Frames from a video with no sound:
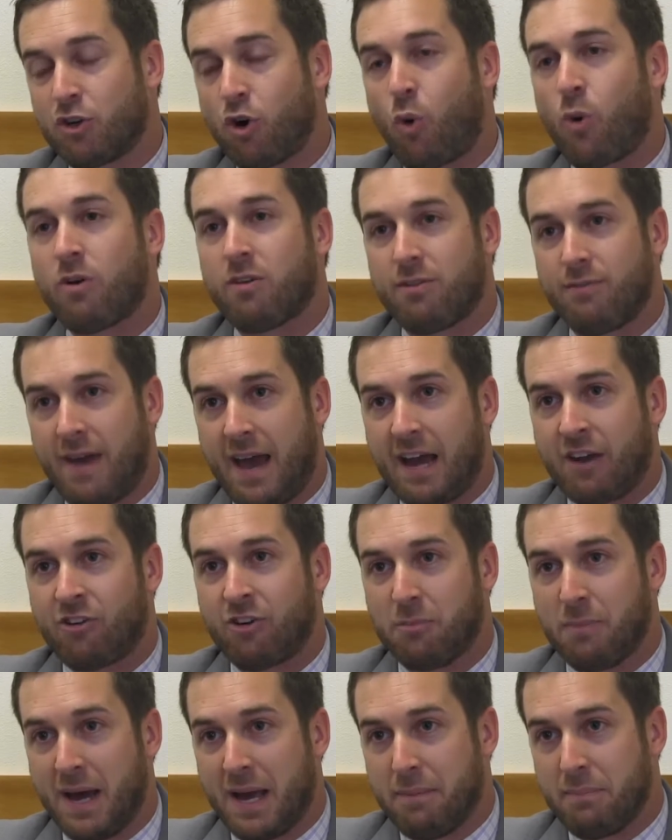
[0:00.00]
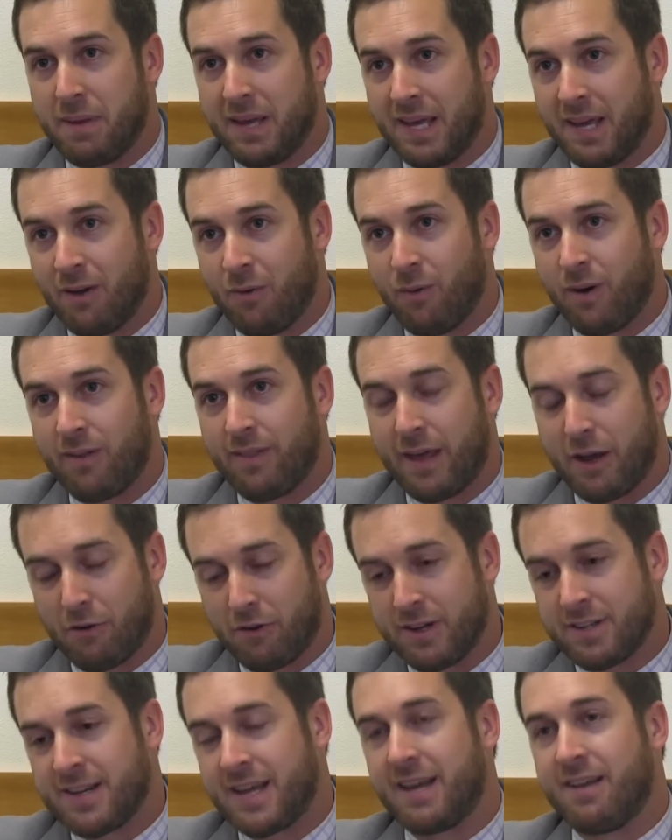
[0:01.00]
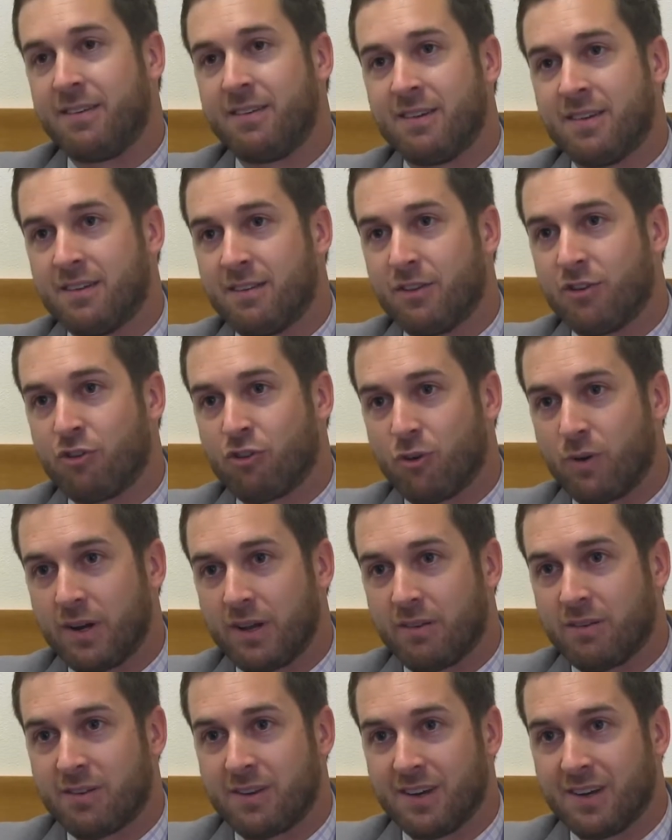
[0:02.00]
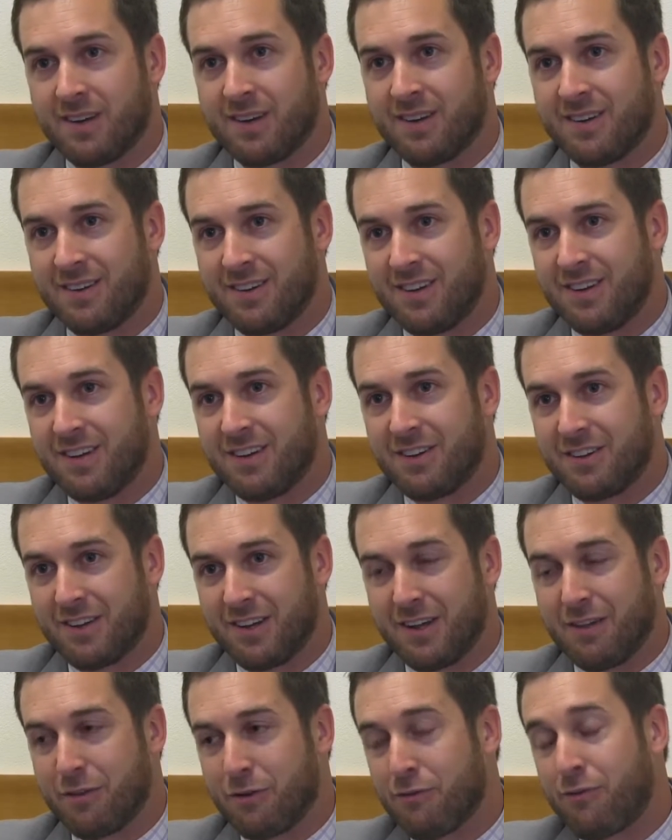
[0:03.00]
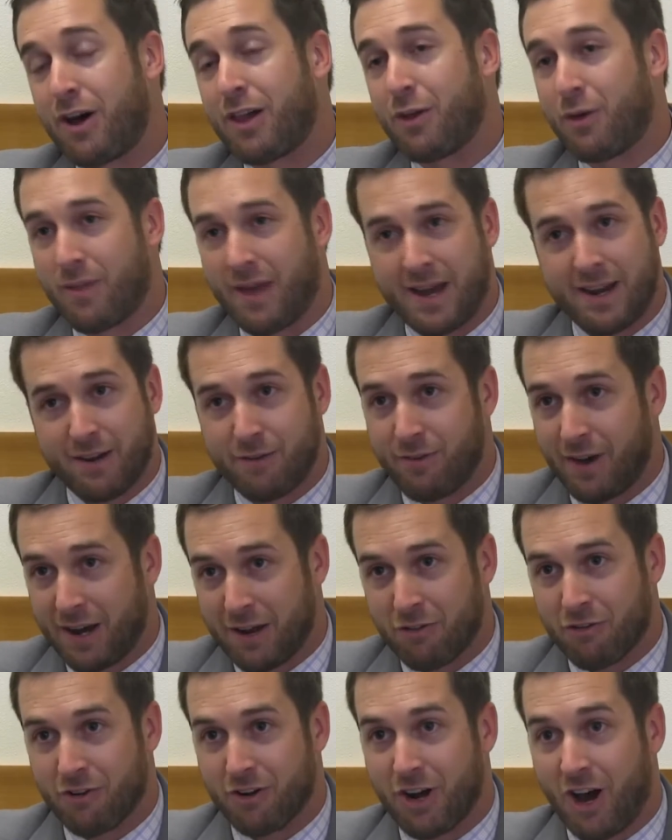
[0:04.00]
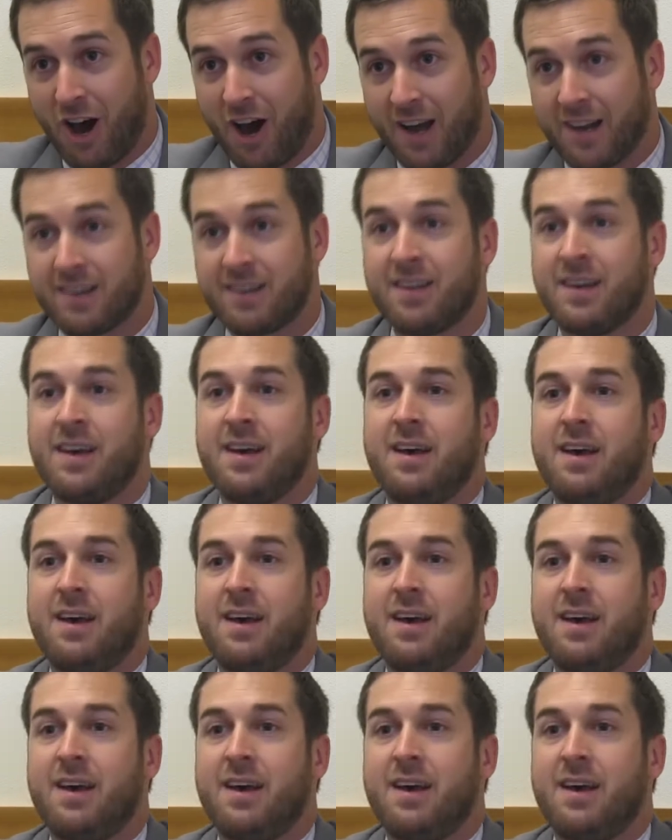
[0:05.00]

course of action might be while they retain the choice to either follow that advice or not.